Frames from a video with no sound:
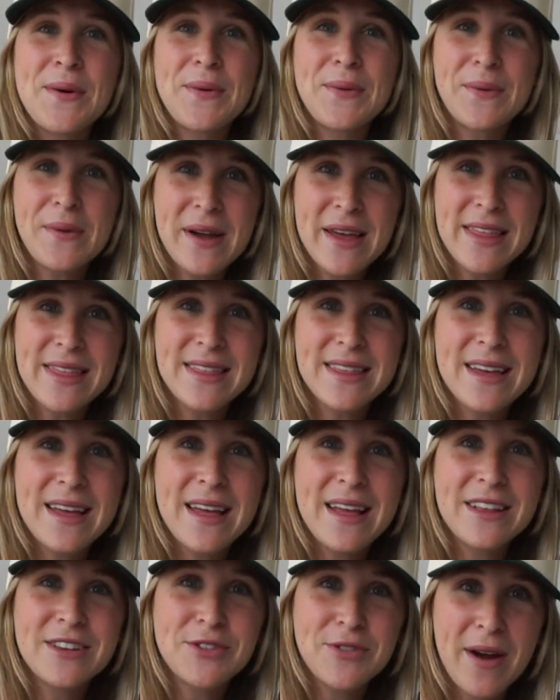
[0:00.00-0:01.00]
with
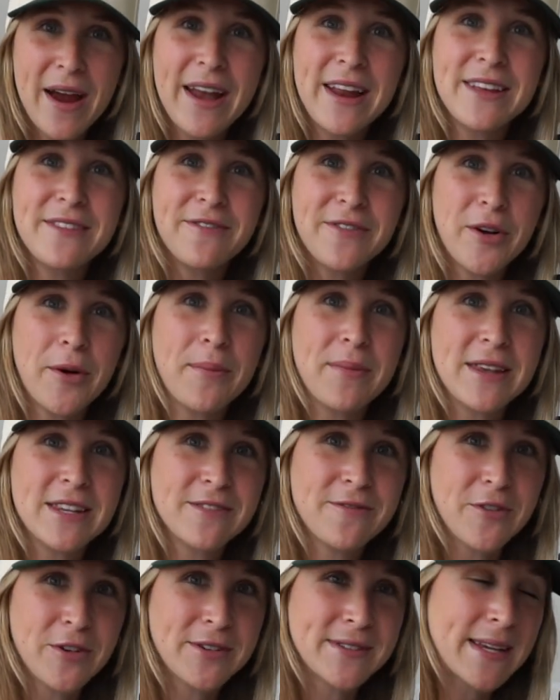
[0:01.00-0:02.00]
trying to film this
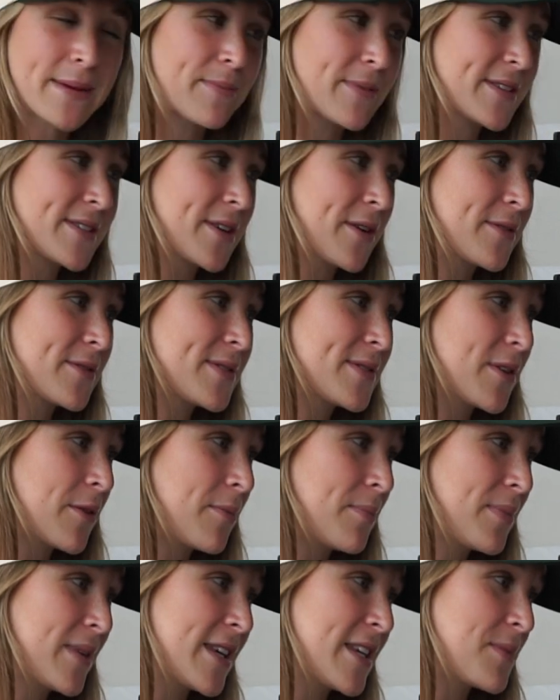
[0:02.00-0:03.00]
first episode, so
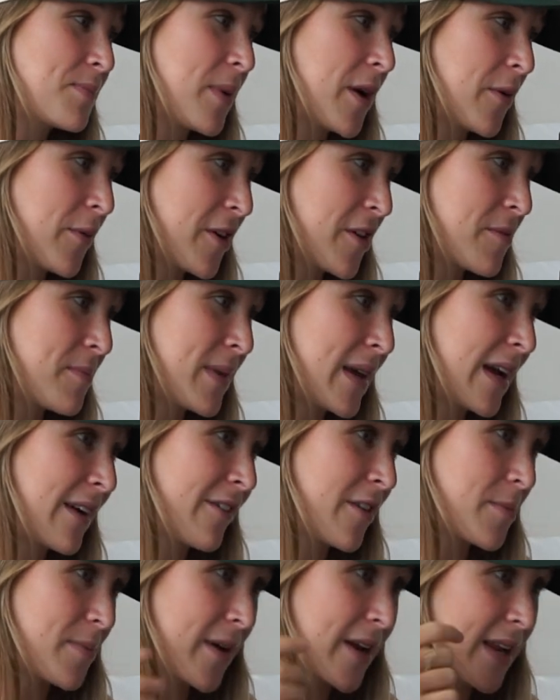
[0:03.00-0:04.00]
please bear with me,
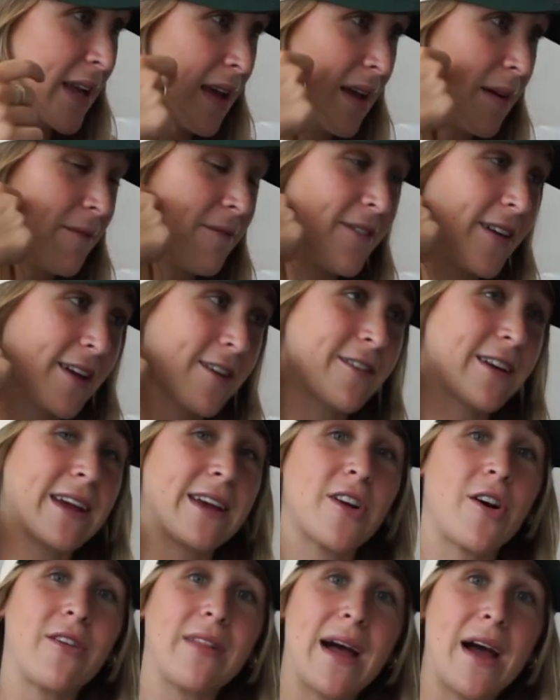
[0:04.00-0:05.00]
everybody. I'm figuring it
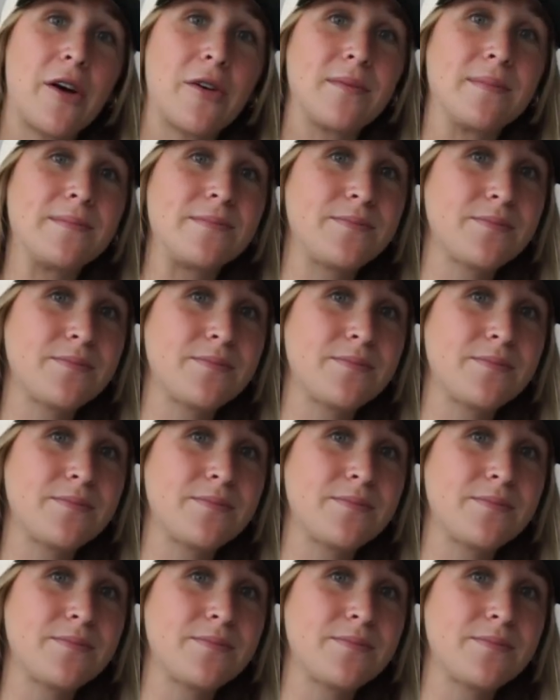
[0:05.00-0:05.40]
all out.